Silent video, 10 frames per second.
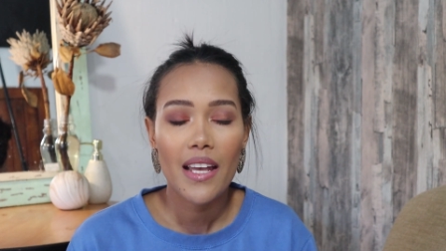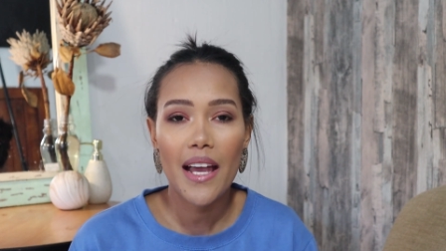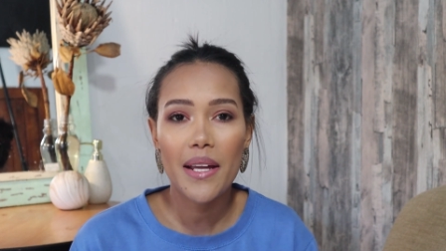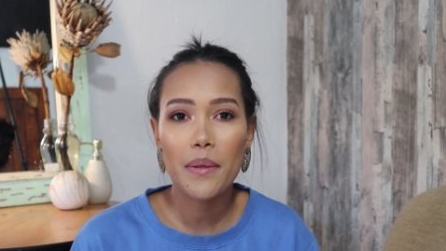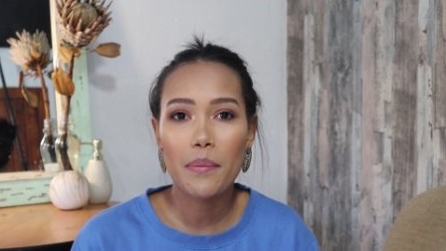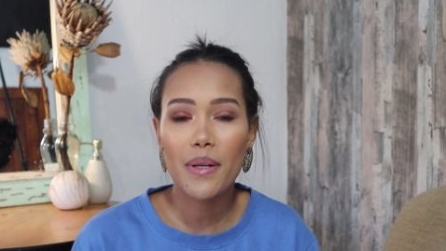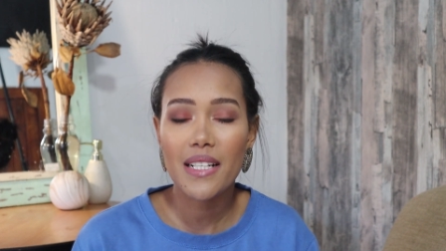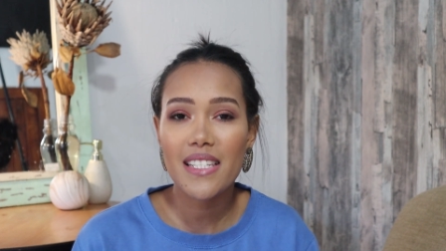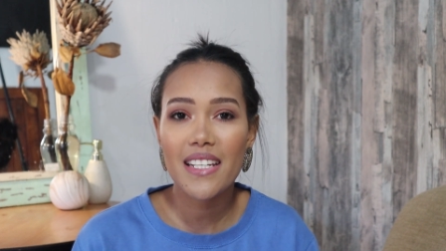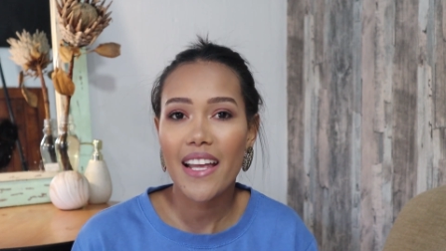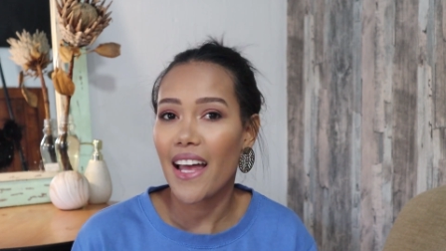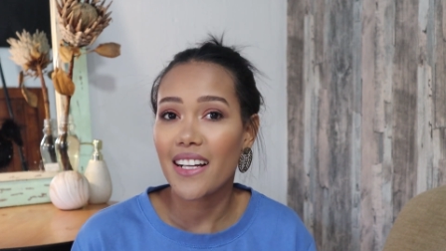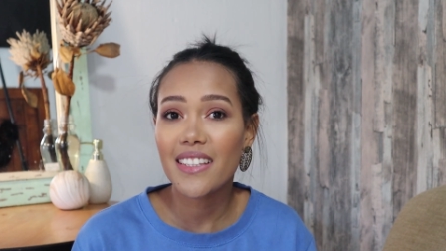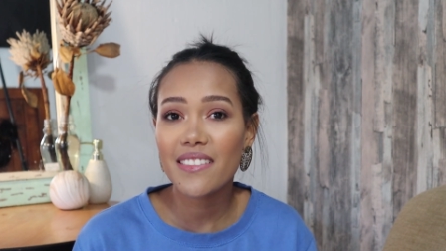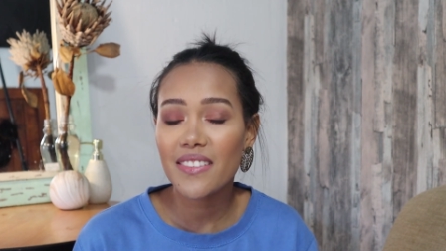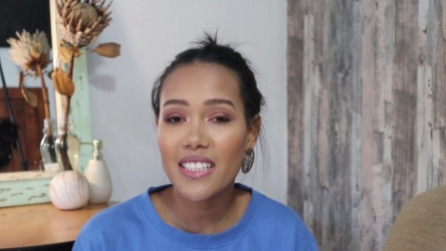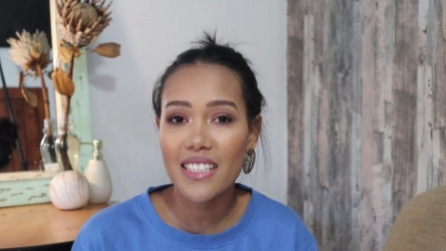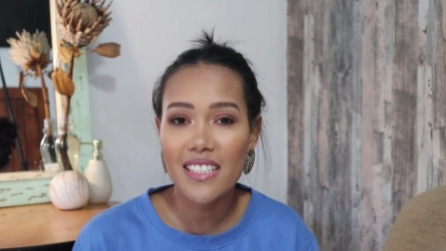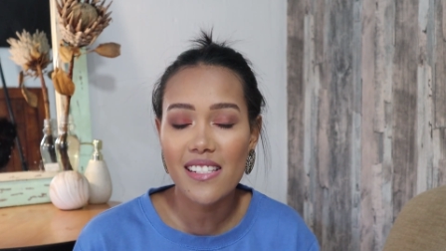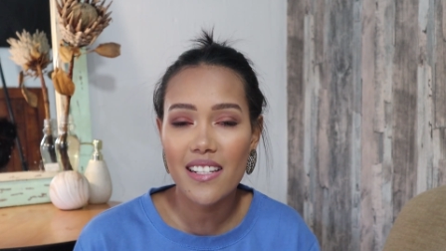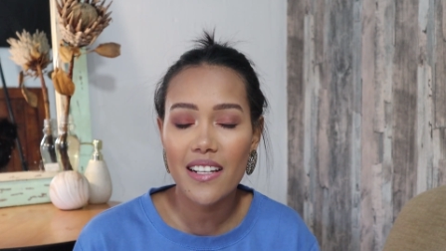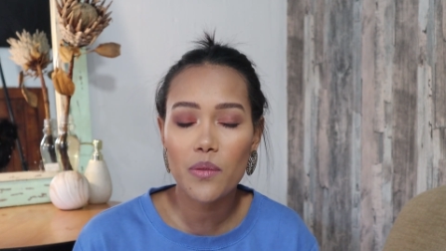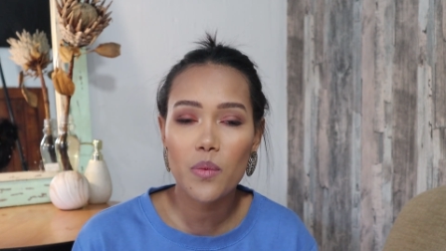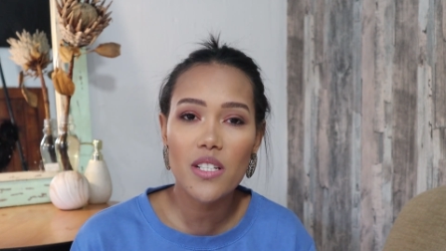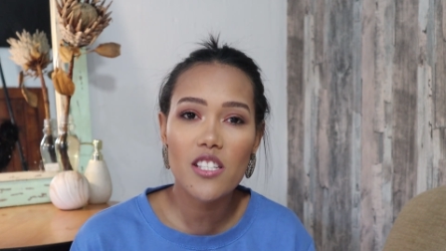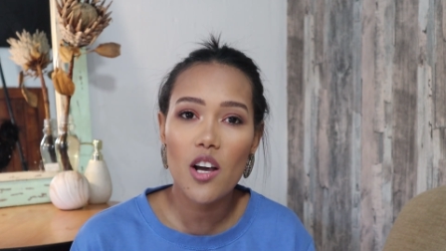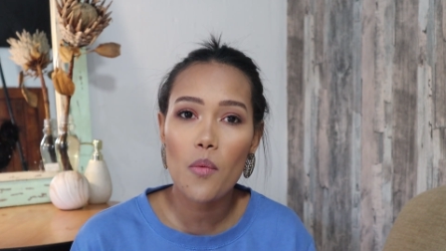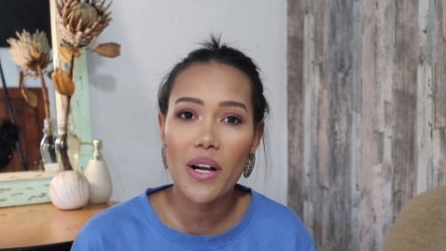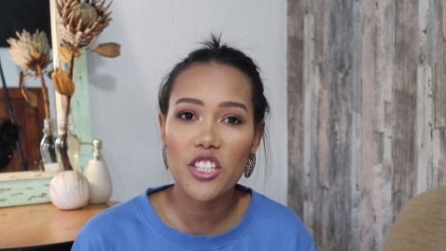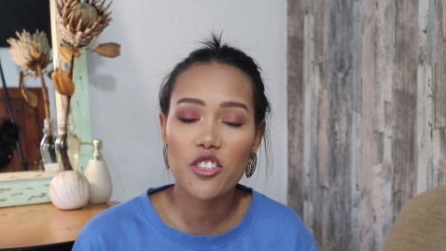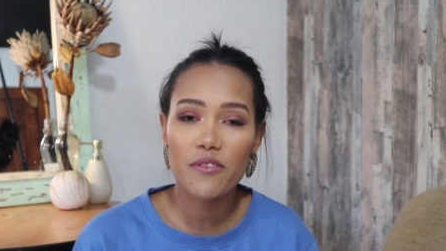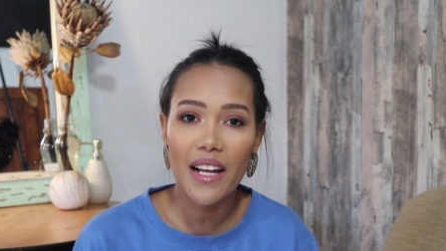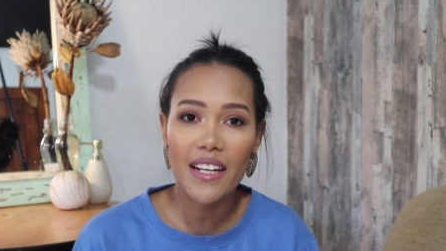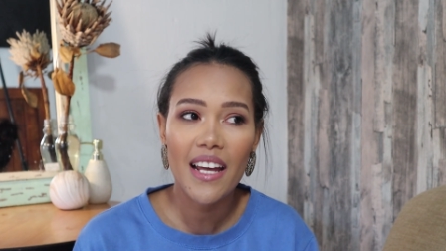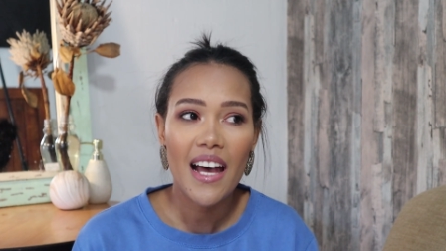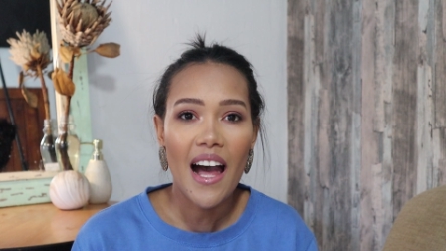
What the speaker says: and basic activities, it was so much fun.